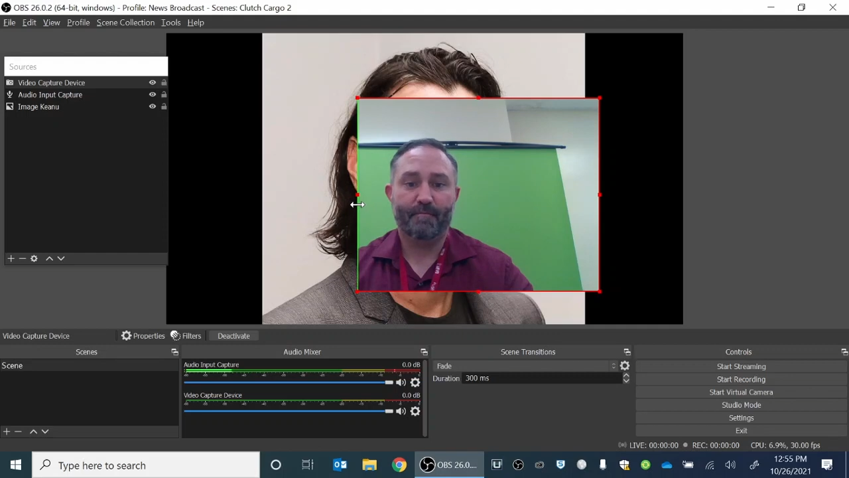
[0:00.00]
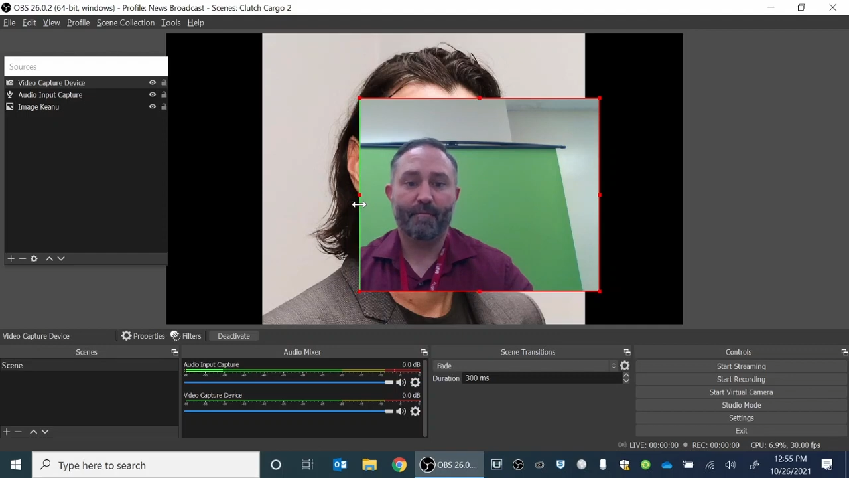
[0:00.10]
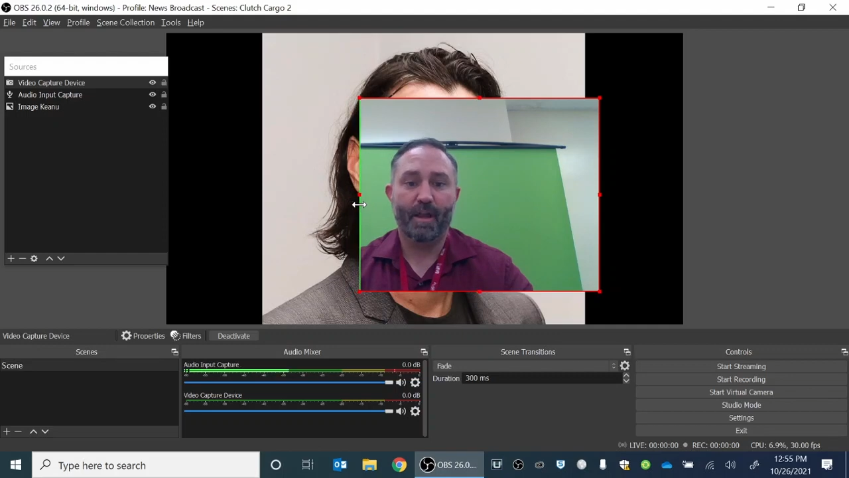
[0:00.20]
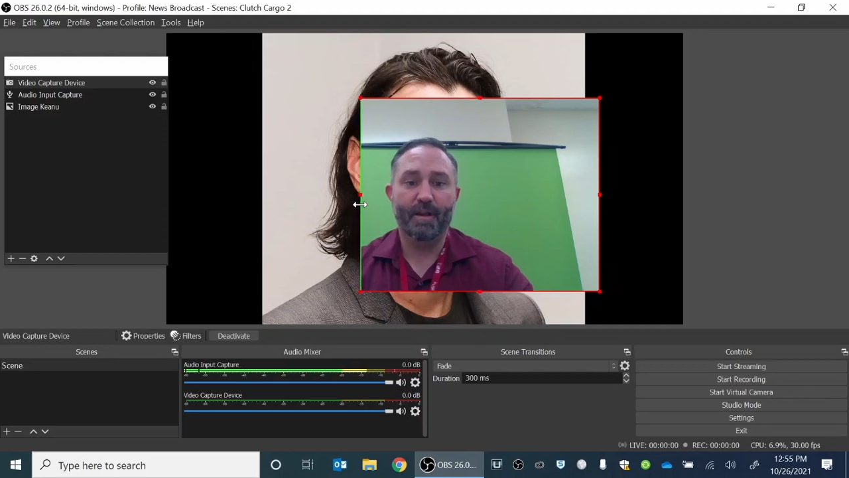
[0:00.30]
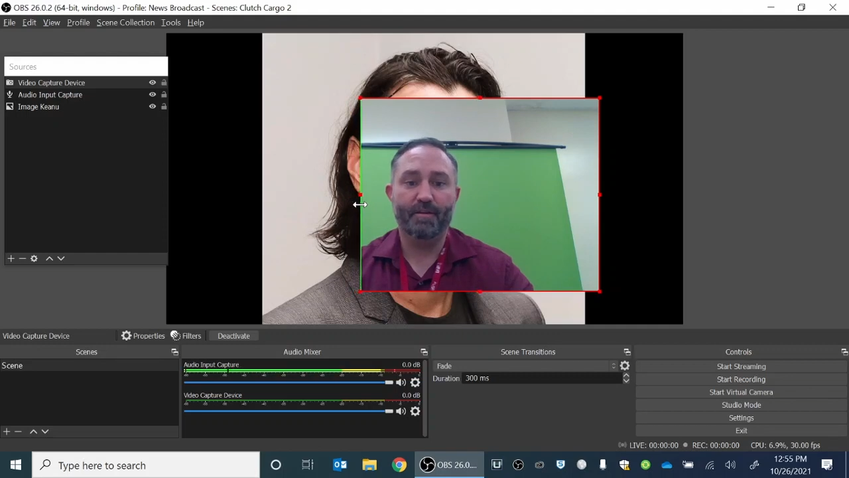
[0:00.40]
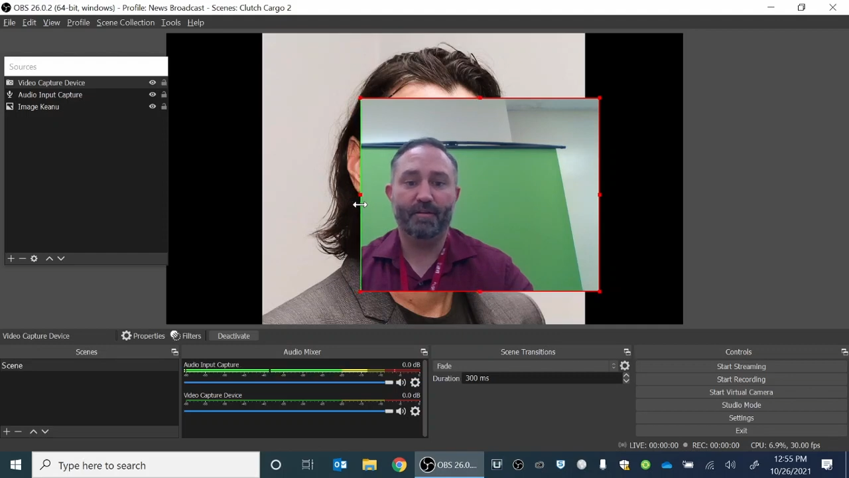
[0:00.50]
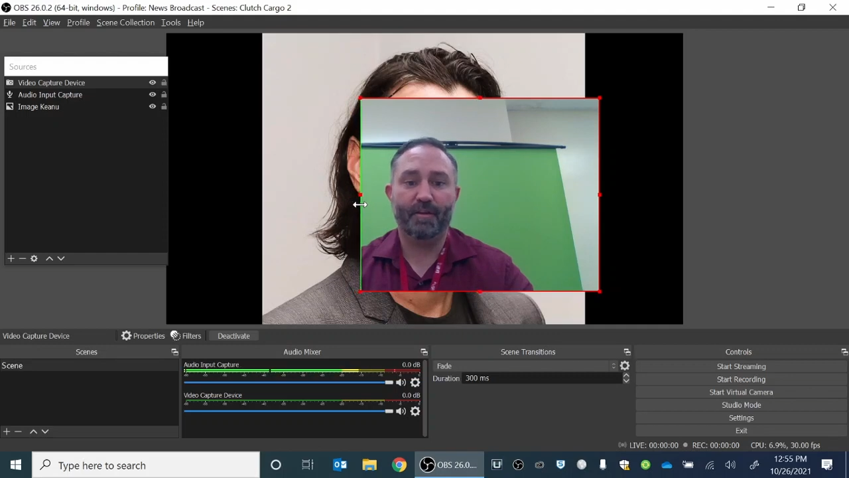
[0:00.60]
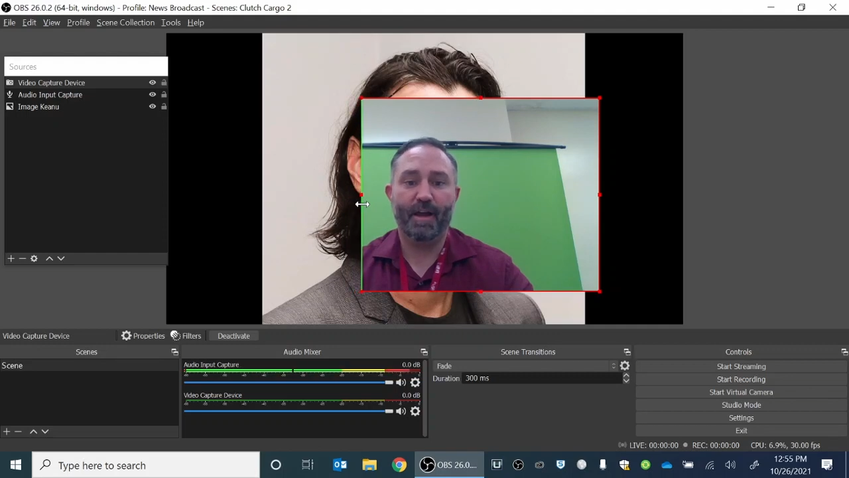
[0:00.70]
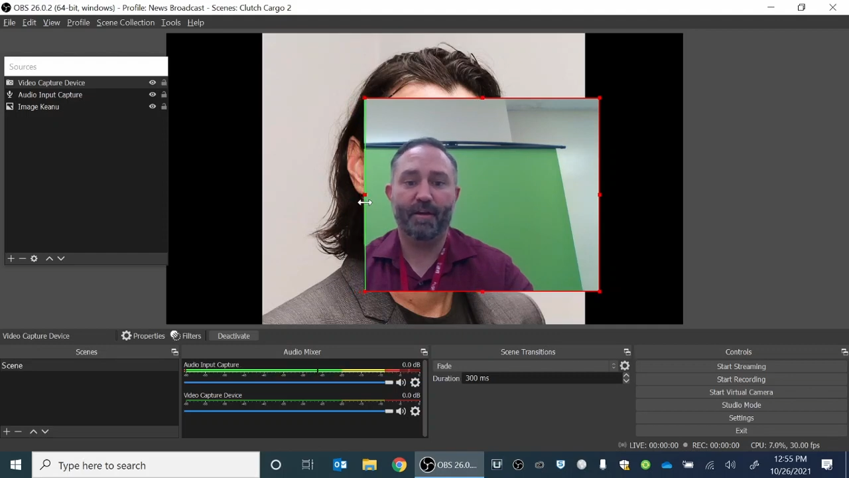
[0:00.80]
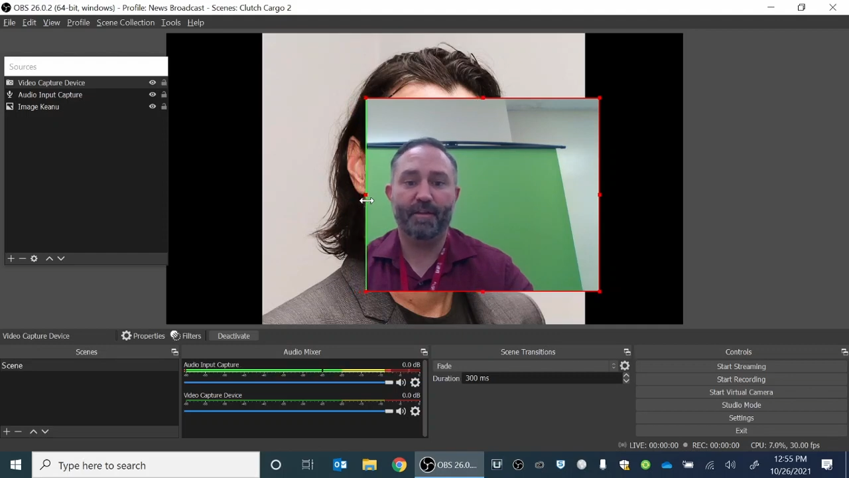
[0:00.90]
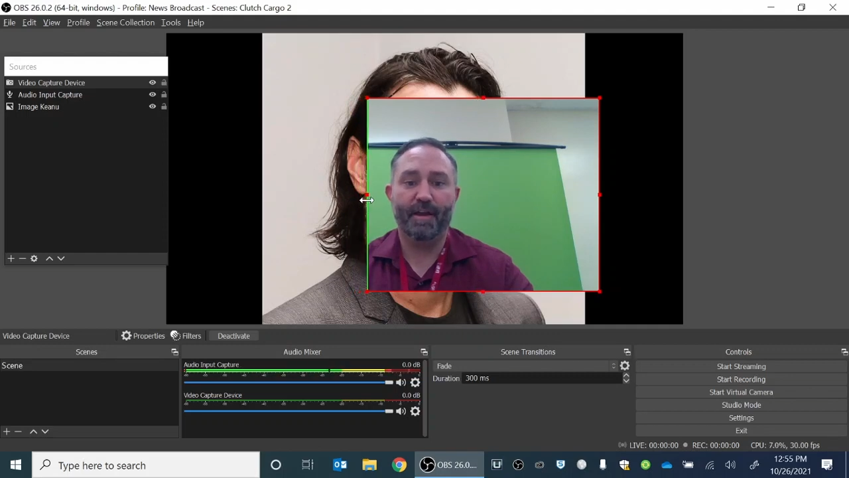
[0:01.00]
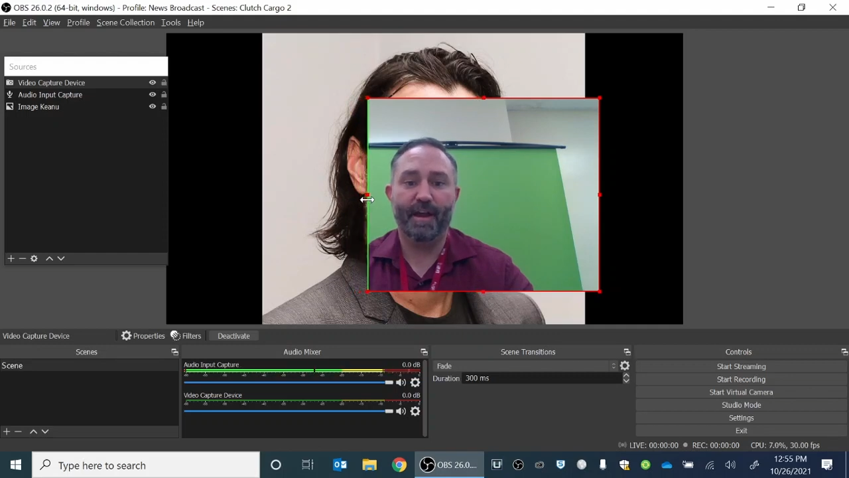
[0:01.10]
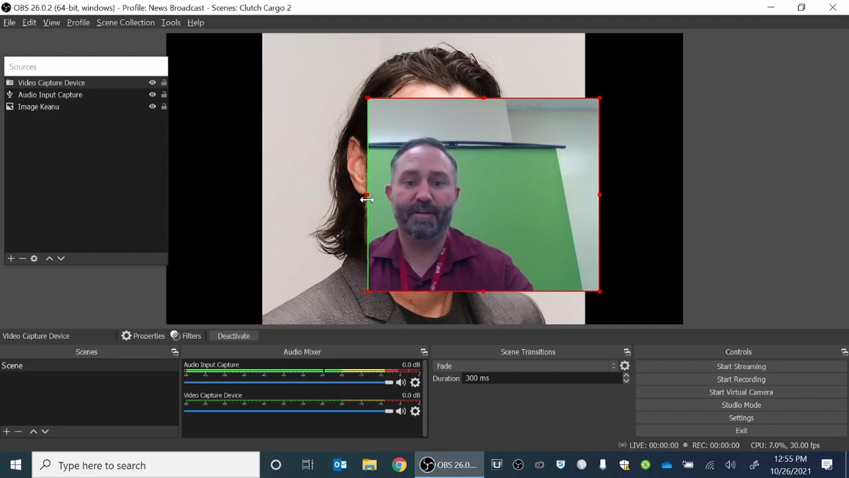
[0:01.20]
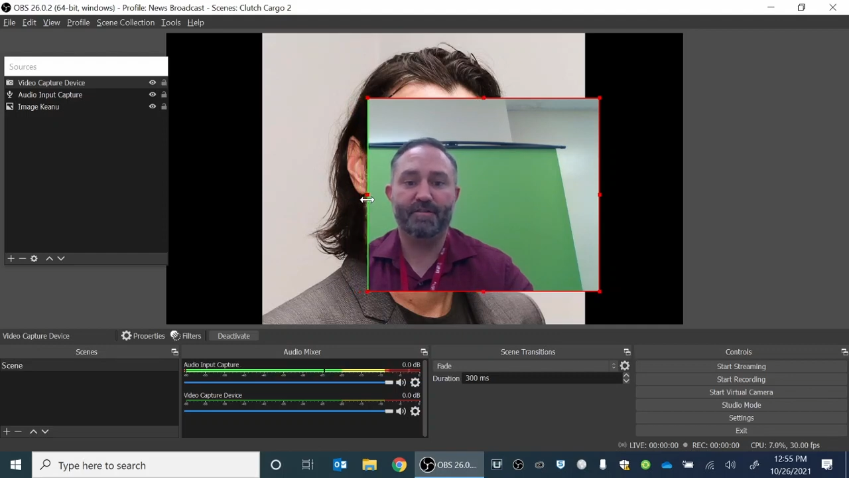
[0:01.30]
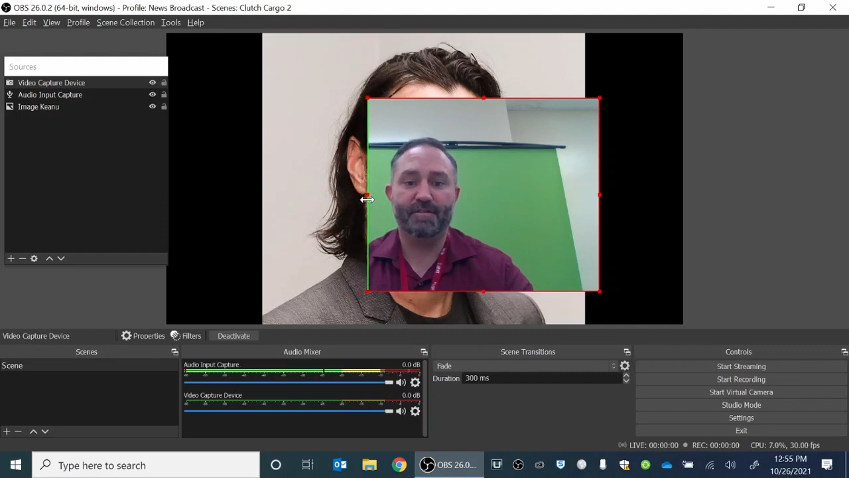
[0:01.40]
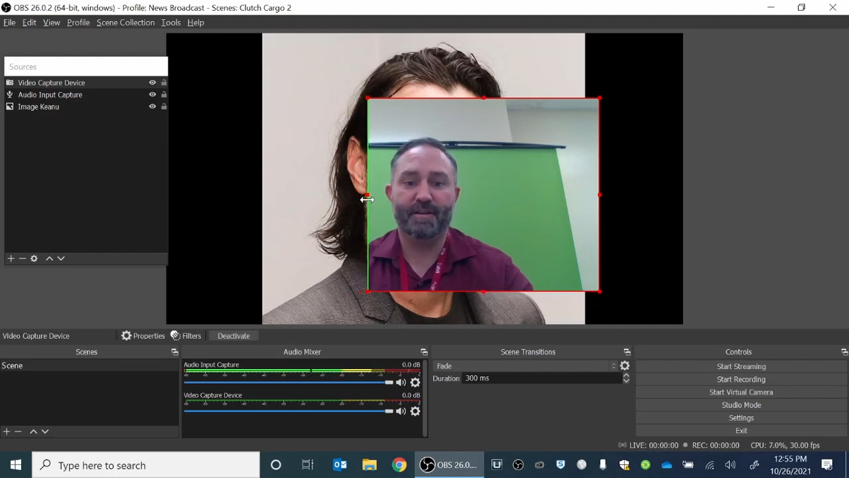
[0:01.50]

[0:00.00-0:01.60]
And you see how the edge is